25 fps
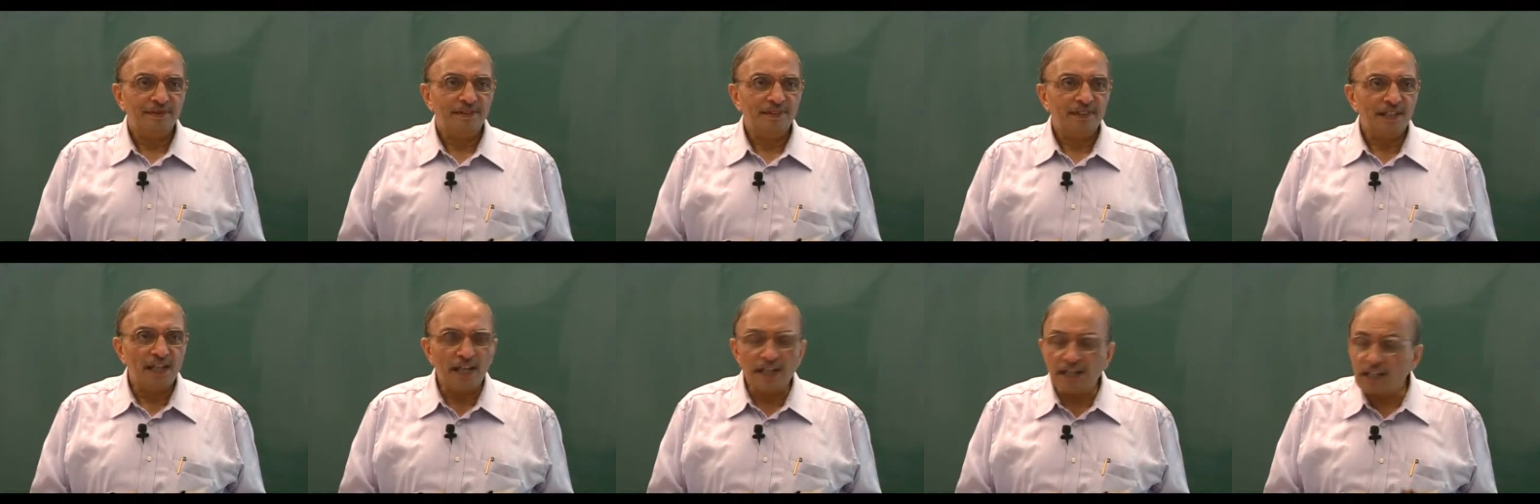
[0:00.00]

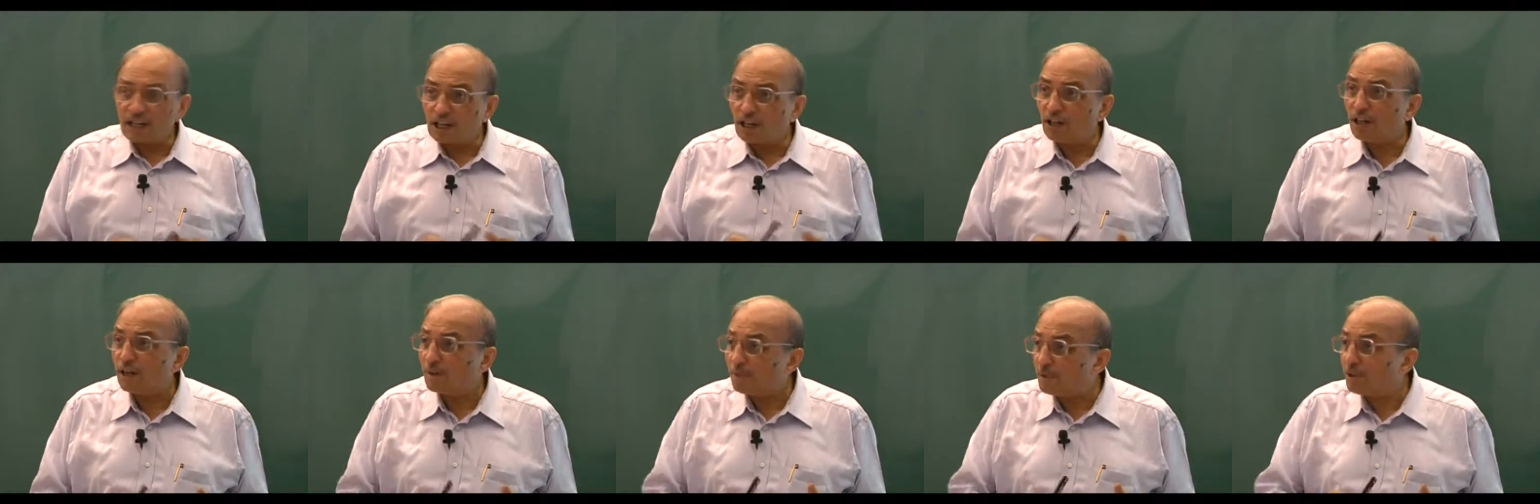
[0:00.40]
The
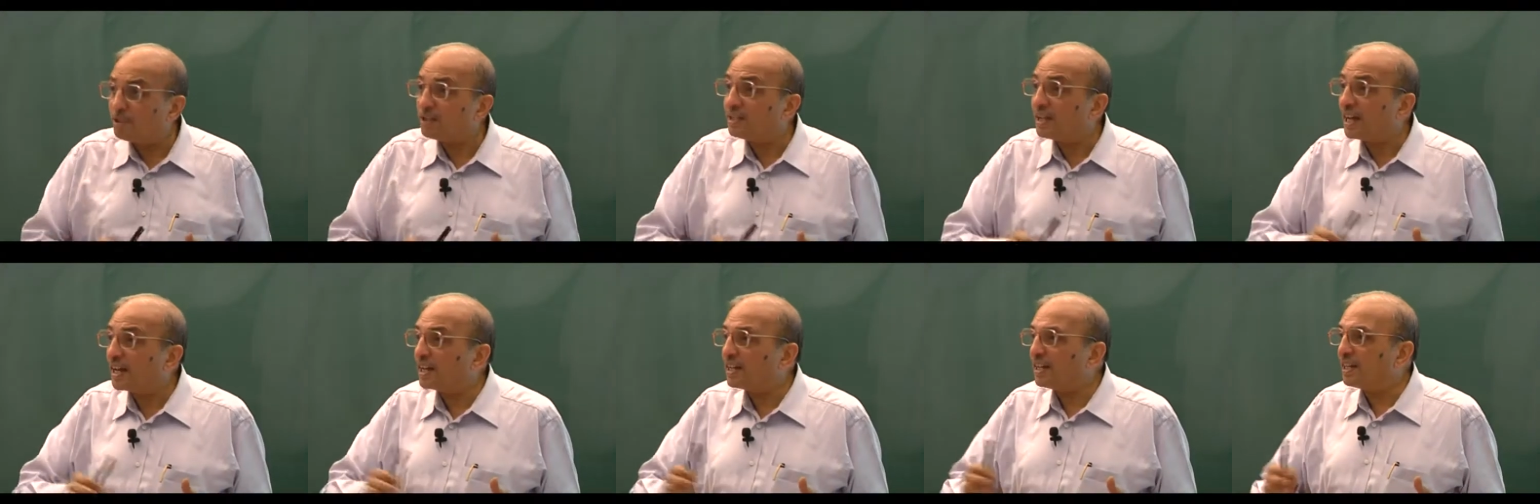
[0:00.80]
economy was
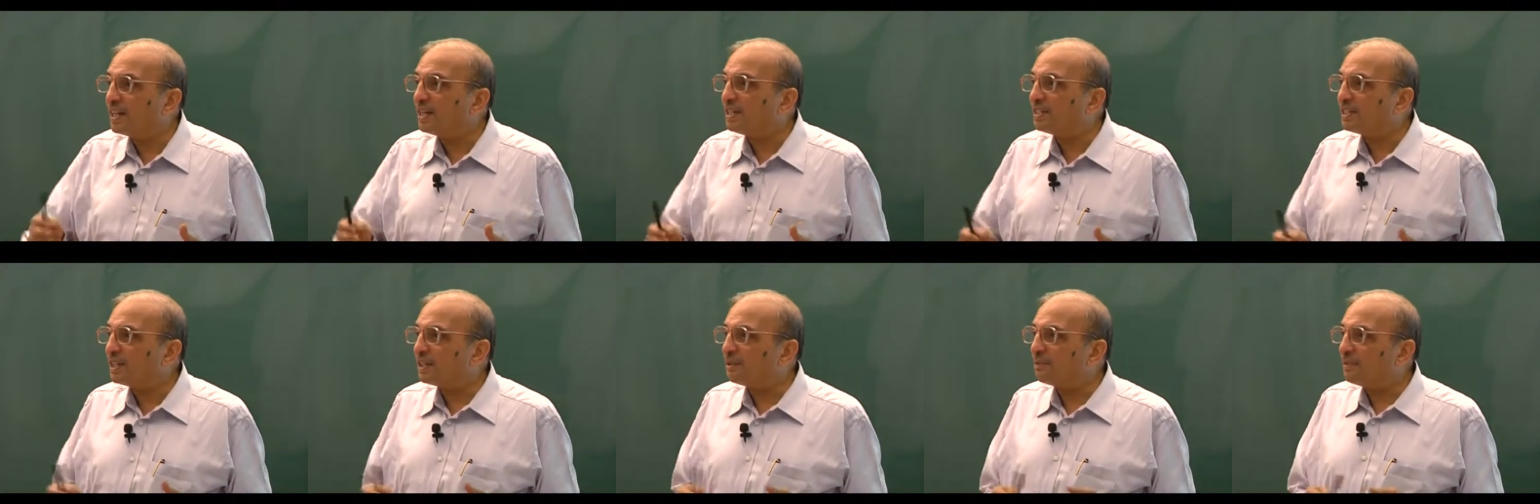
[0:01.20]

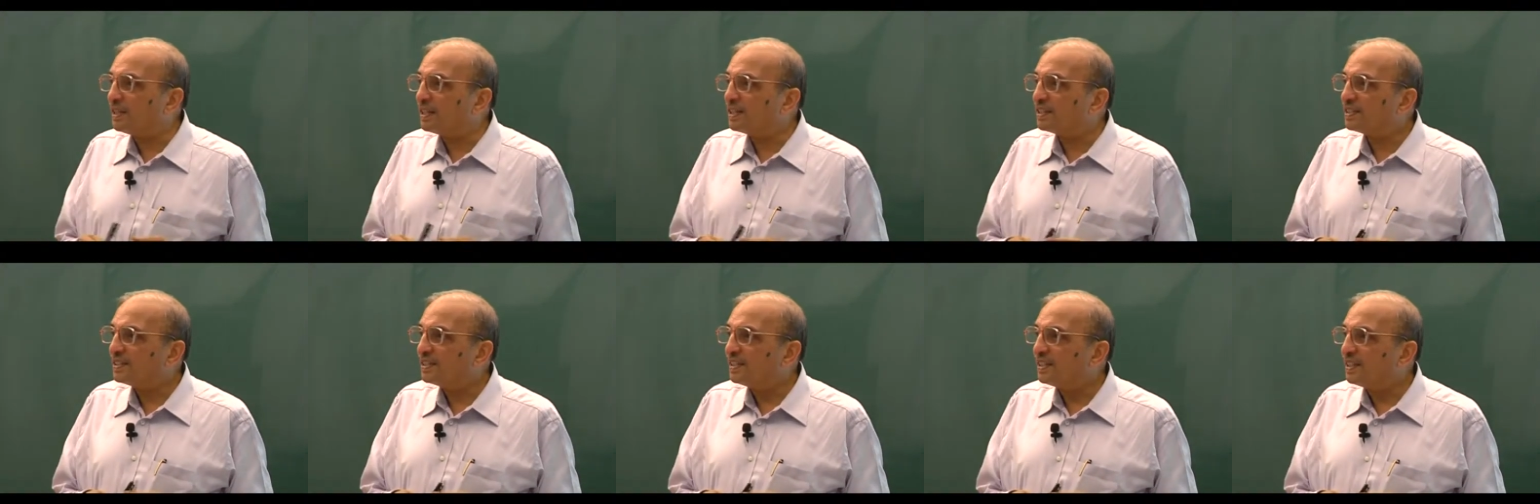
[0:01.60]
agriculture
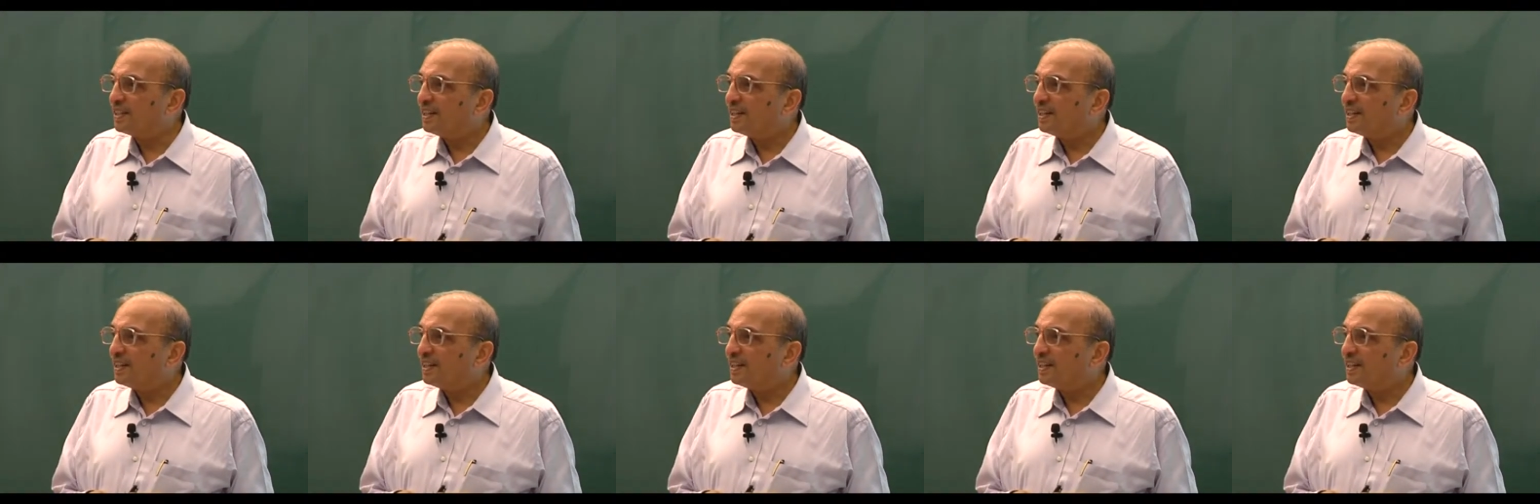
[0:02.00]
based.